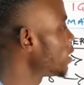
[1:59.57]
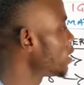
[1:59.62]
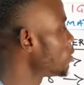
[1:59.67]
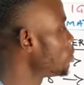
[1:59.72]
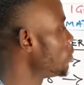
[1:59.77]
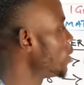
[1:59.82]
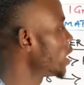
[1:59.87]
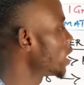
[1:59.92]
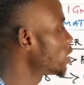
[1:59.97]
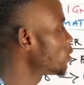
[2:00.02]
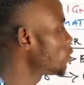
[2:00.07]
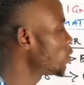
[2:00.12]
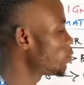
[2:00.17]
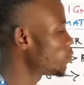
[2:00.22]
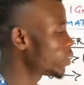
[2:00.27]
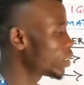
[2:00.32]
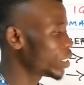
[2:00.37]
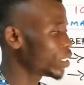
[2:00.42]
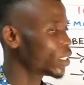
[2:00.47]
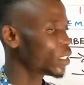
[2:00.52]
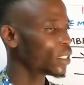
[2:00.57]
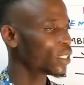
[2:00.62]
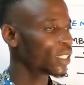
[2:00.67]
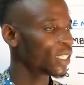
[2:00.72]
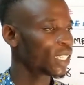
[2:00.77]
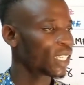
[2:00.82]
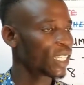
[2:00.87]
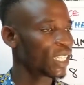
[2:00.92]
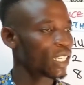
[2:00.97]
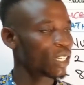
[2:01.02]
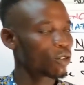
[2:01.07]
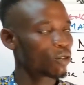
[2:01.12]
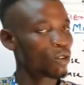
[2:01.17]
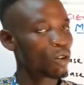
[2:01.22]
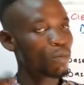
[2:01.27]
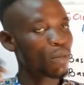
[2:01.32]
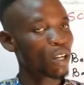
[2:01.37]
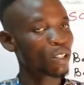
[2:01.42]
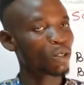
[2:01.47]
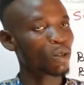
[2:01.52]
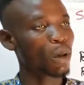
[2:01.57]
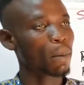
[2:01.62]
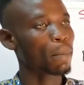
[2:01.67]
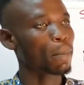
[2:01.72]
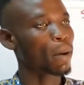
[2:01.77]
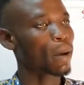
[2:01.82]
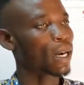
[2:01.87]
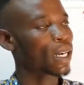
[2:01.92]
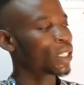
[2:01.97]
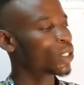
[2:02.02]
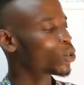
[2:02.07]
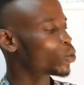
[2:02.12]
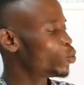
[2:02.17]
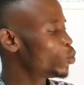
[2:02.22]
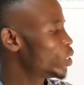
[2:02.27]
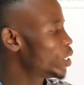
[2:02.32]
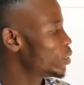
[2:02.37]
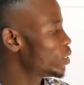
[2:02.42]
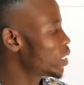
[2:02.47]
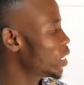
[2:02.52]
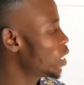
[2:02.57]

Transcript: it makes 15. Going back to our primary school days,